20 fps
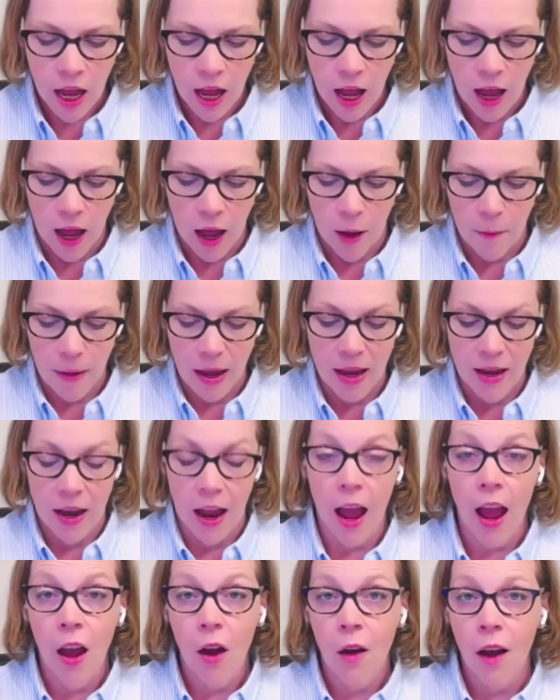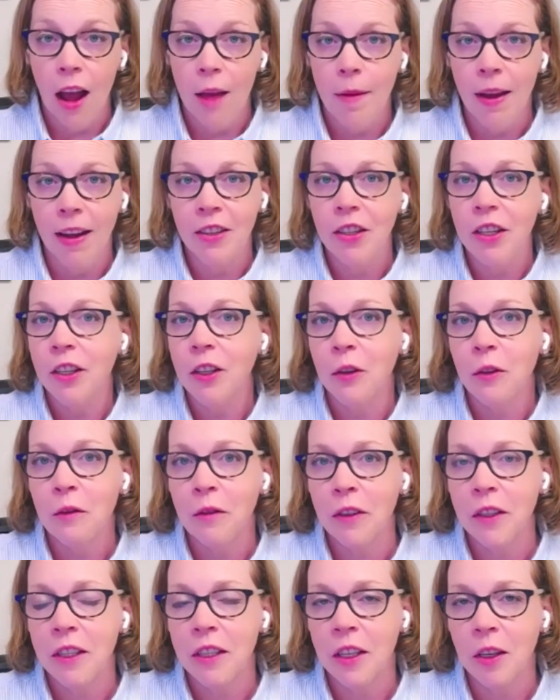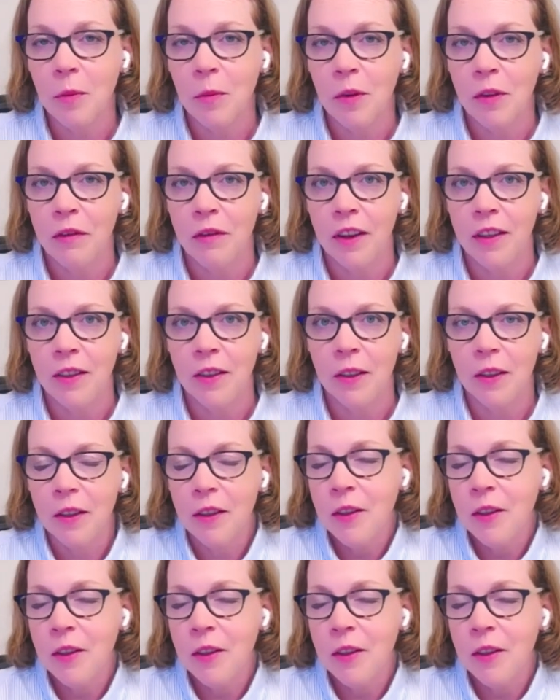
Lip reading: And now I'm actually a university professor.